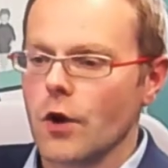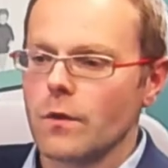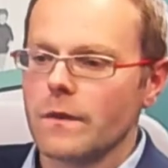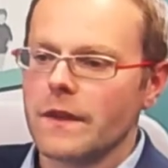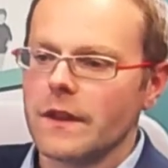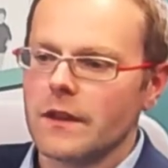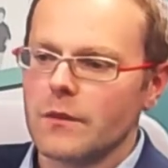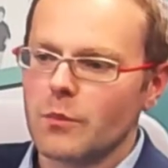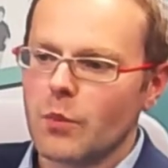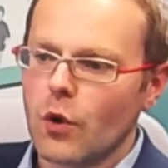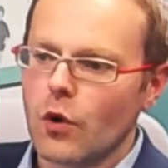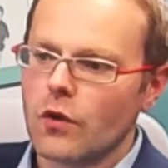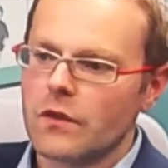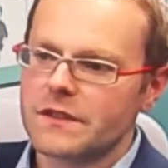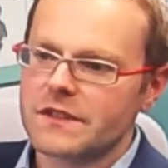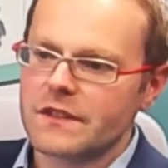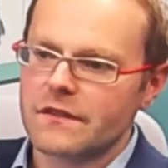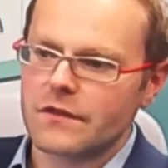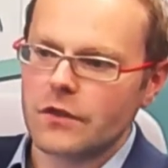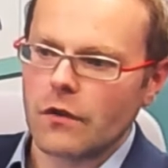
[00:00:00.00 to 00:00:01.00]
the
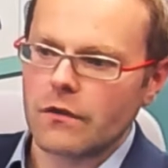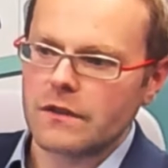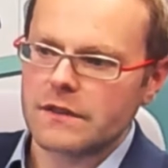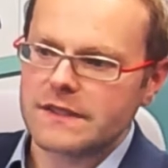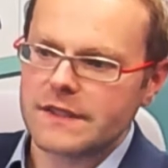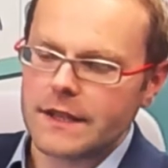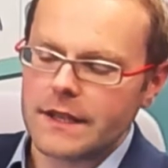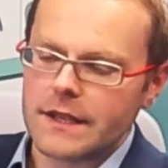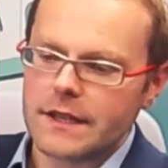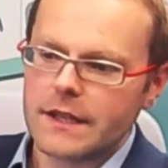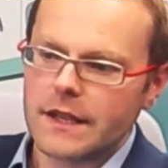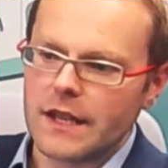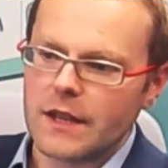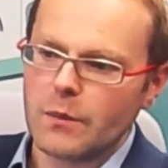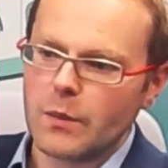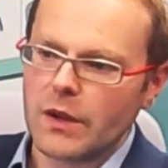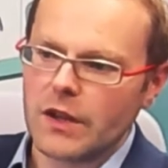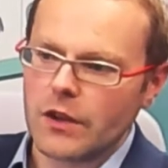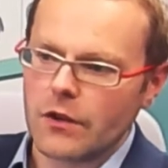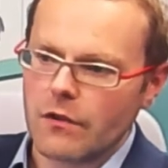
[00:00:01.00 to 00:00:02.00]
importance of novelty,
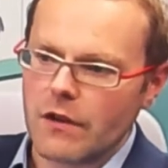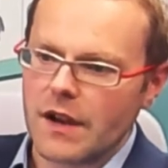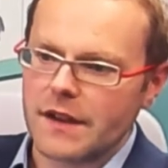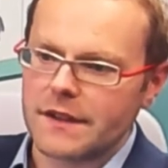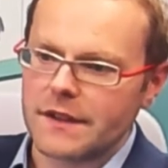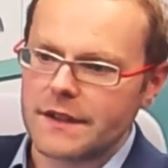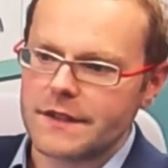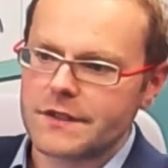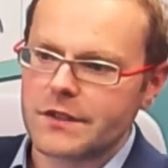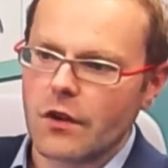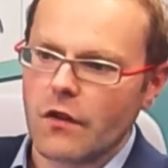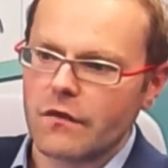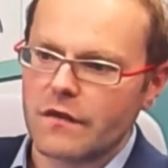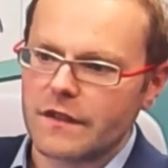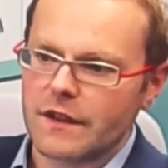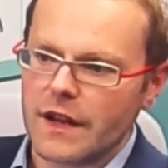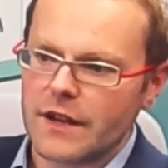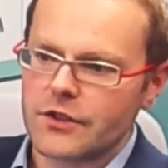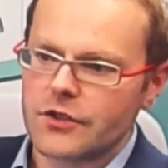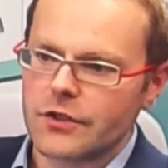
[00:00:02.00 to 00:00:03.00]
keeping your ideas
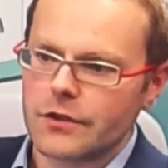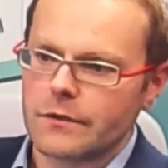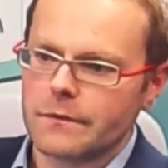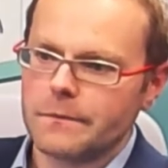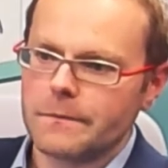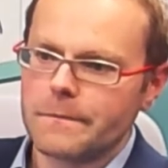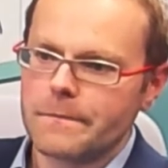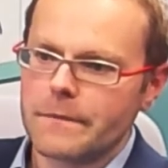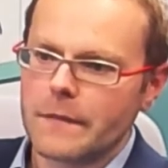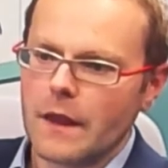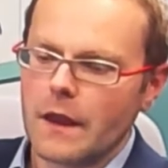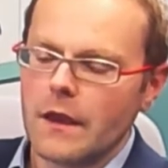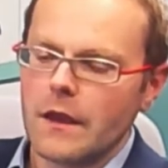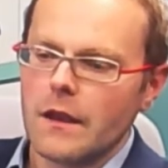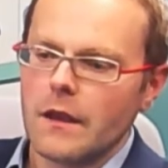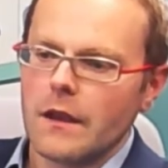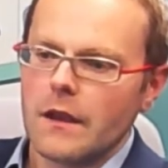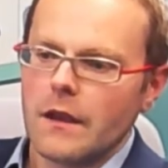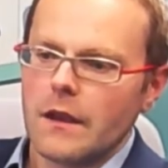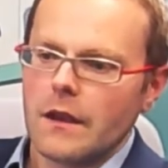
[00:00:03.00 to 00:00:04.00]
confidential.
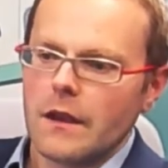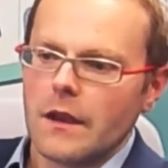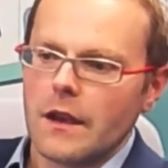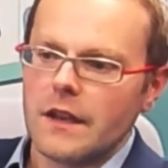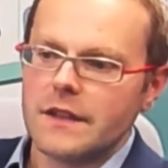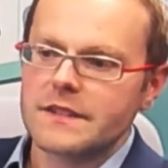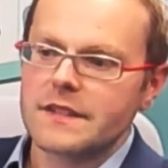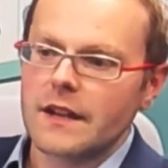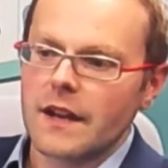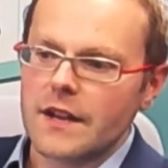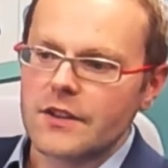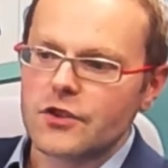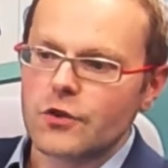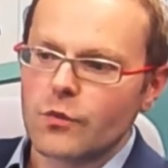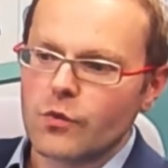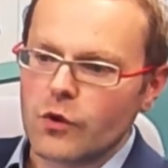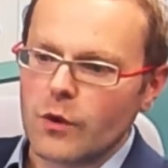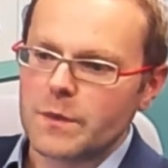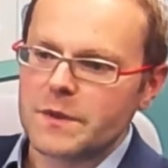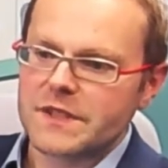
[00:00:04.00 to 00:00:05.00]

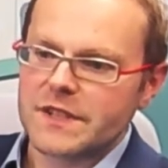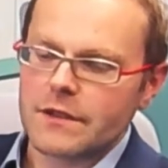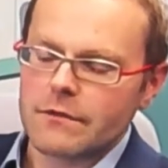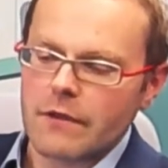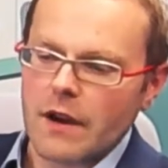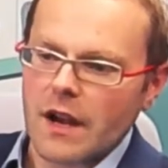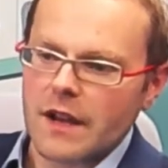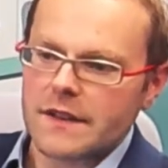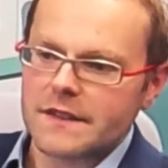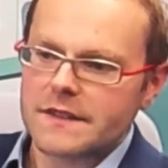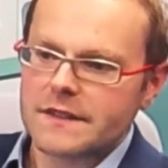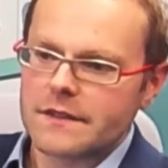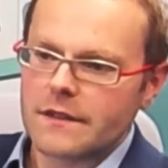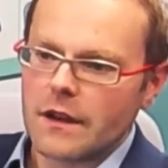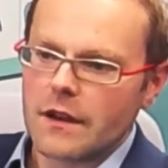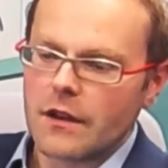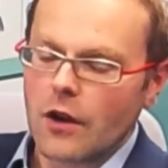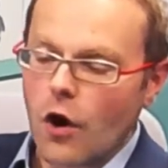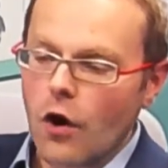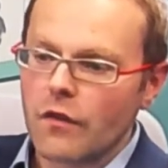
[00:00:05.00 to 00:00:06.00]
Intellectual property
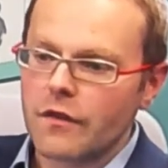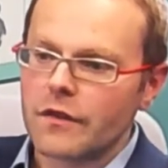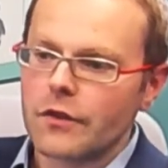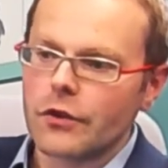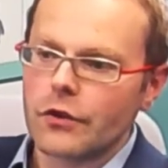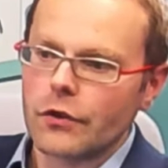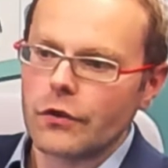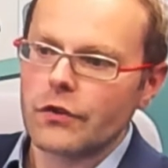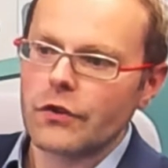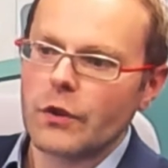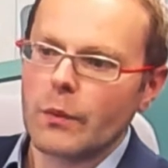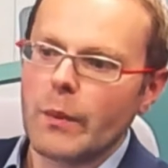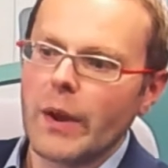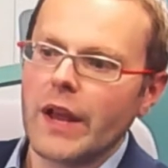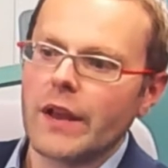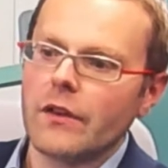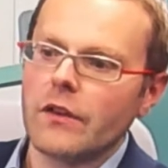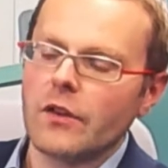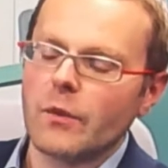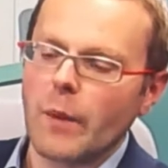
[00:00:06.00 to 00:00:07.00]
rights are often
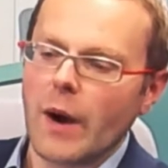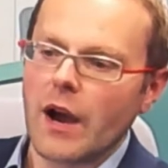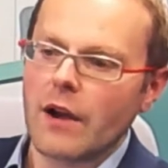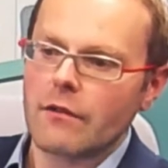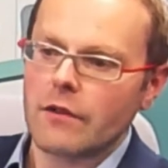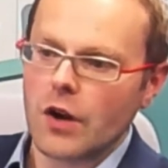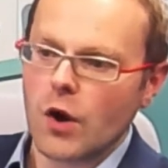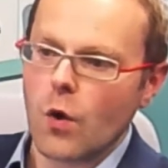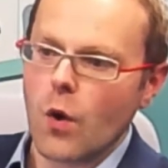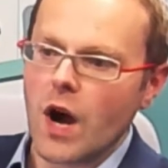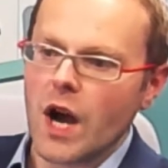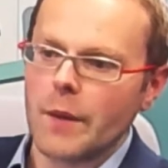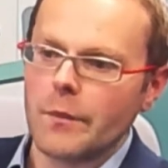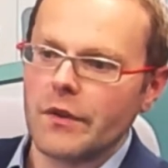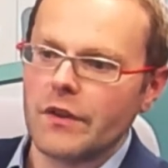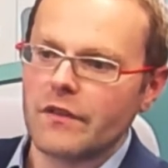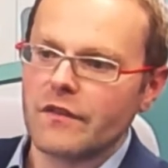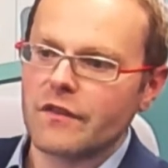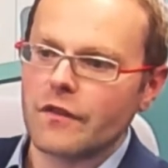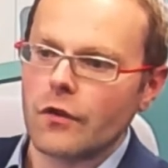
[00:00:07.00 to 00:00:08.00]
underpinned by a
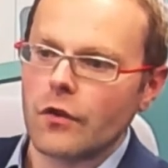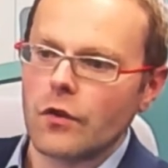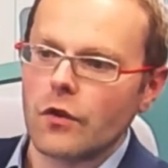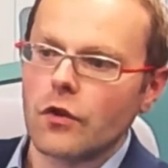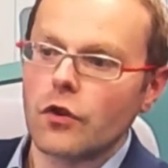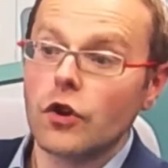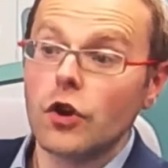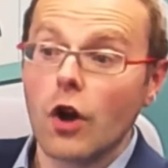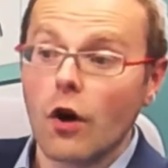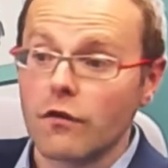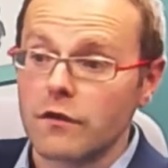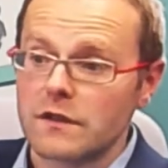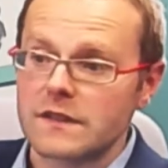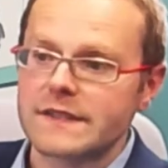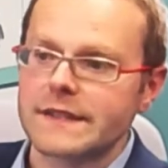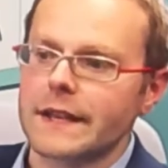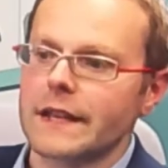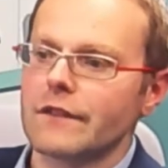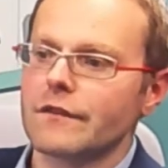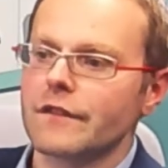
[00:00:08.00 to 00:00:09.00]
requirement for
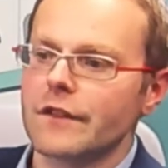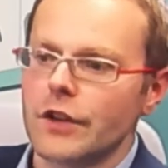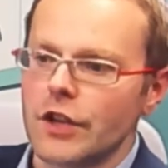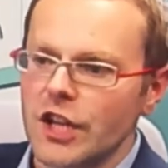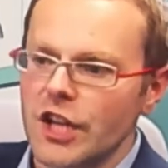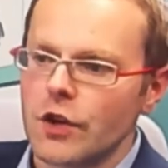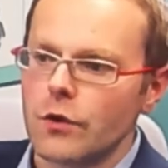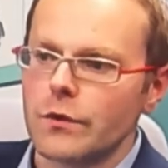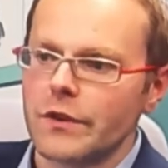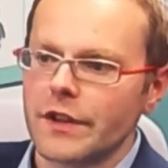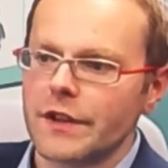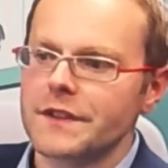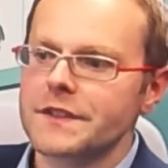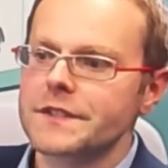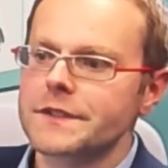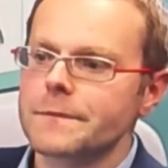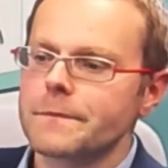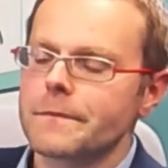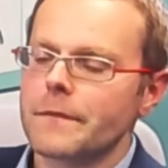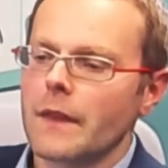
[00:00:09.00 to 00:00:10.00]
novelty, for
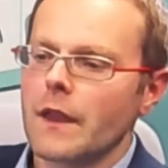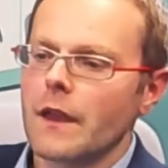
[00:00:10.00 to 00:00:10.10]
newness.